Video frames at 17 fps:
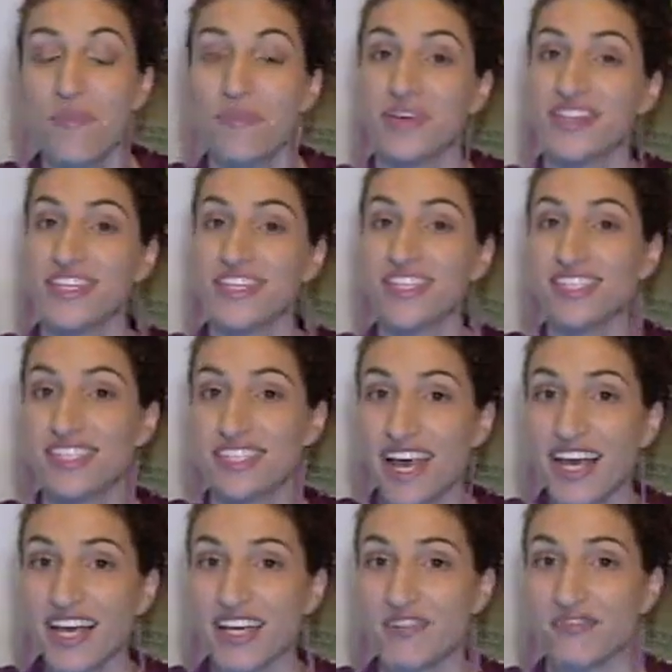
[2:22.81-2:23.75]
But the
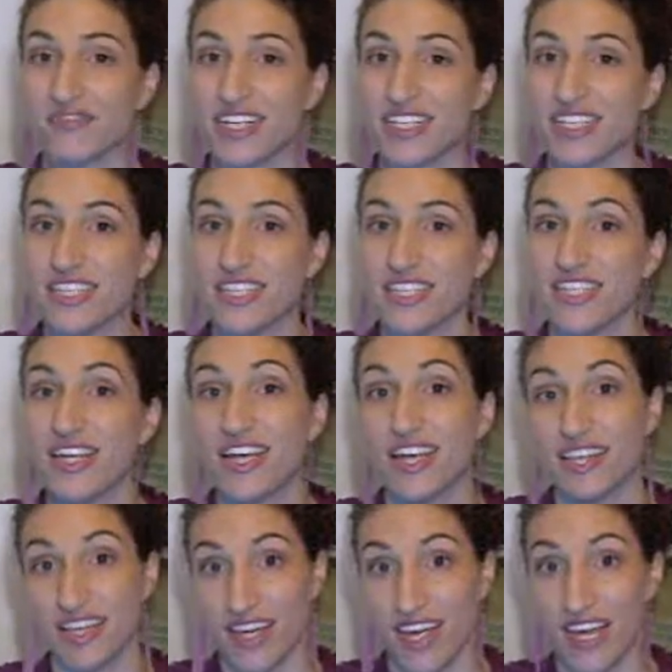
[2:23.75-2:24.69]
second reason,
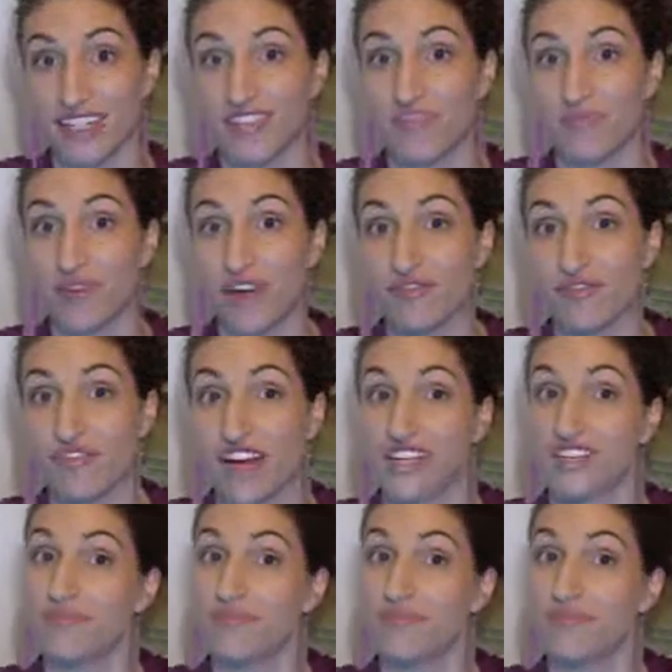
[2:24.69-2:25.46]
in the case of my friend,